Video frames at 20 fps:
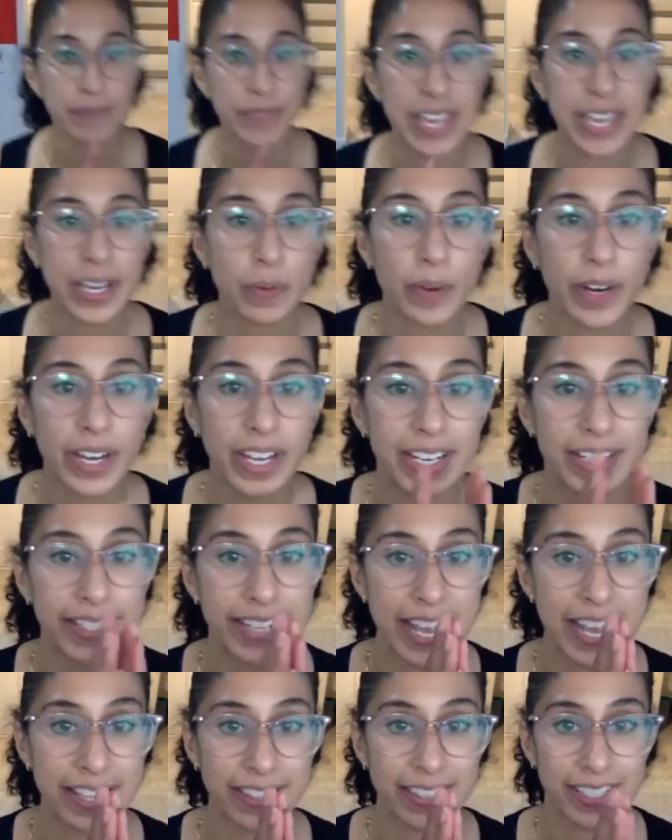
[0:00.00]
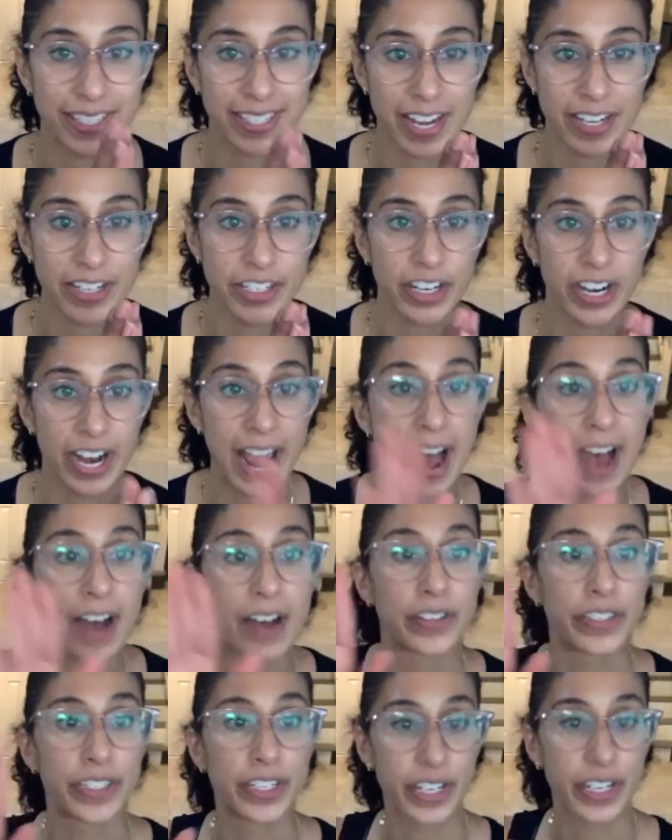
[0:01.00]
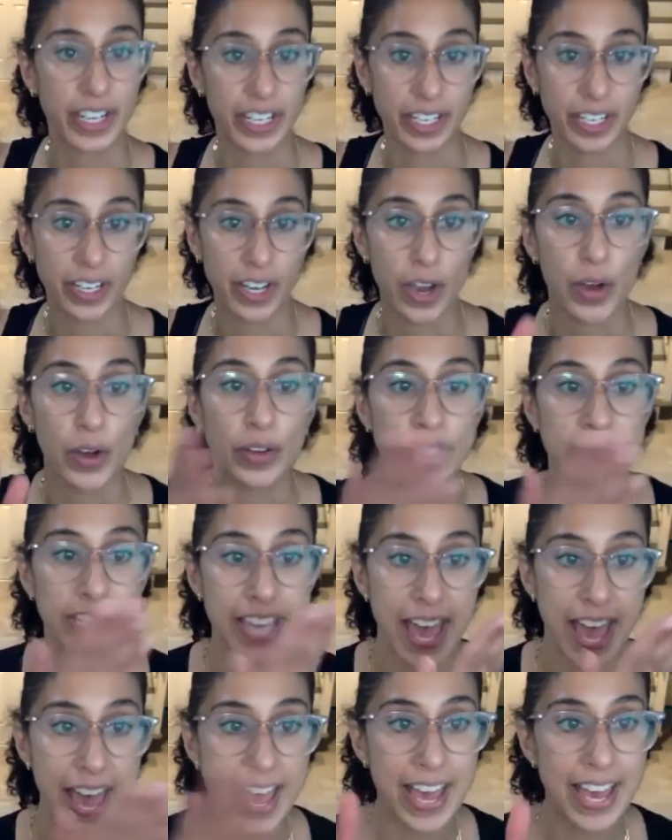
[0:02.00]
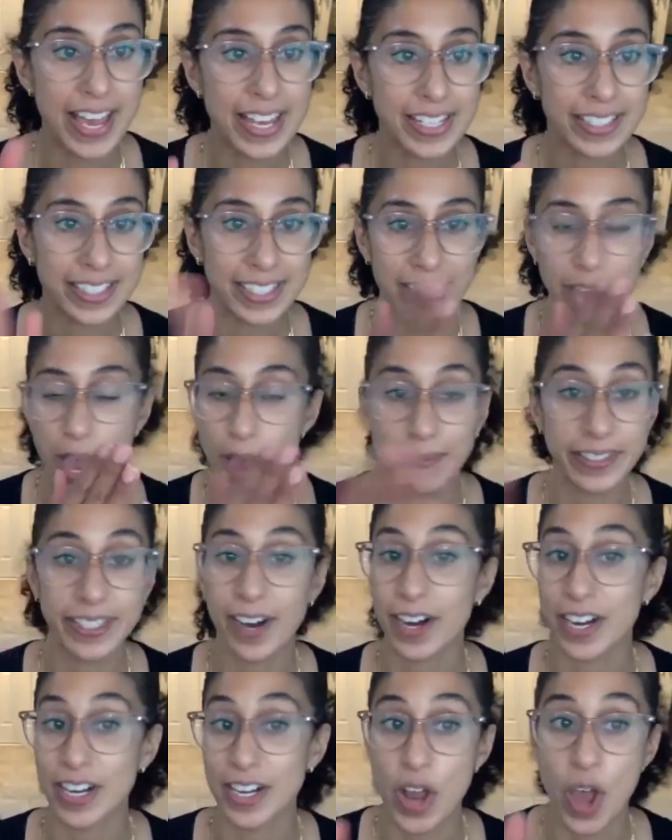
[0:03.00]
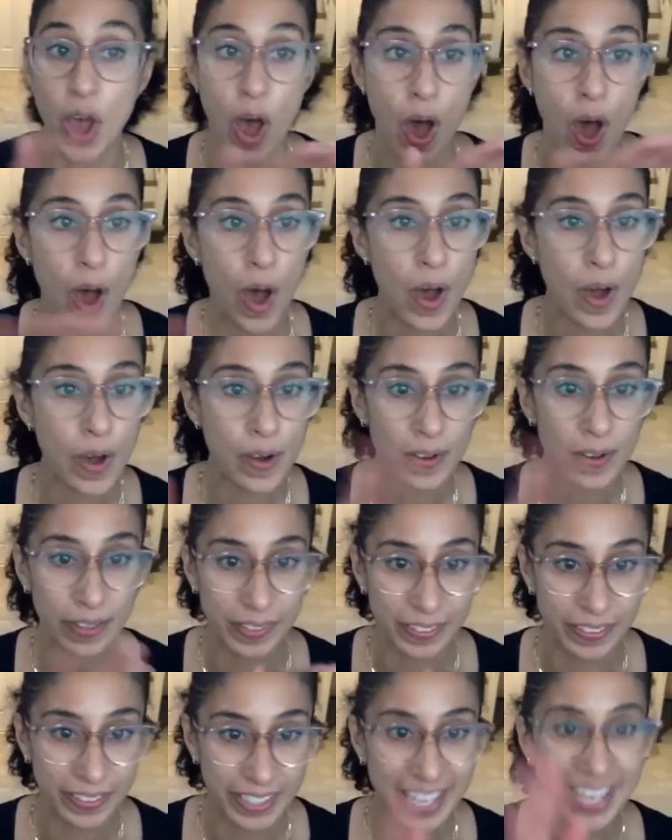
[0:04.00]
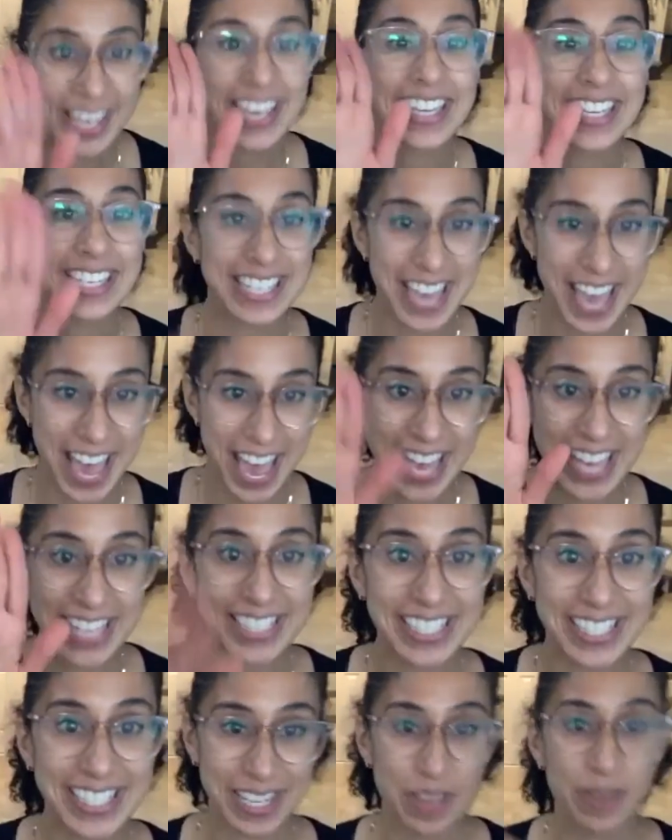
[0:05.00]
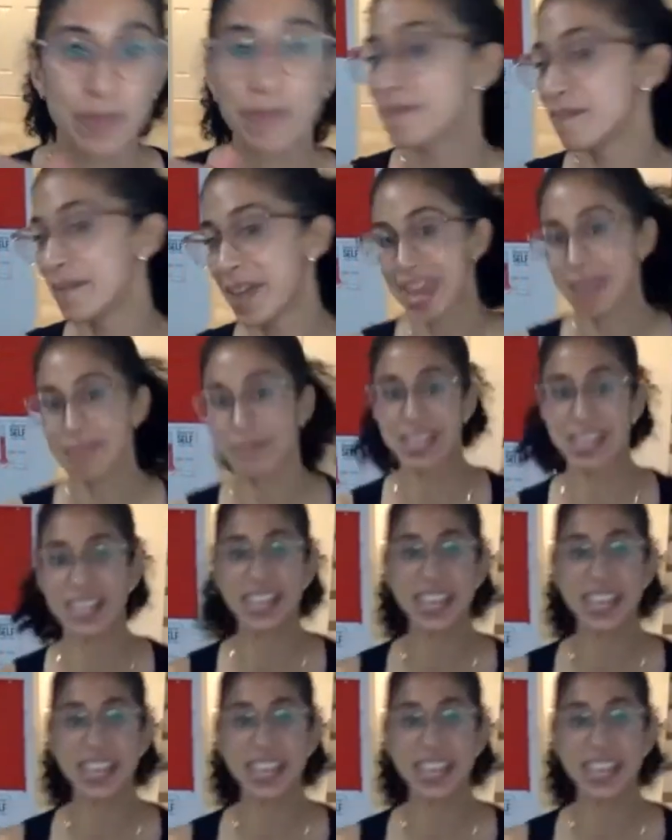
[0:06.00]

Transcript: thing. We're going to take the center out. So you're going to go, yes, I'm sorry, no, yes, maybe.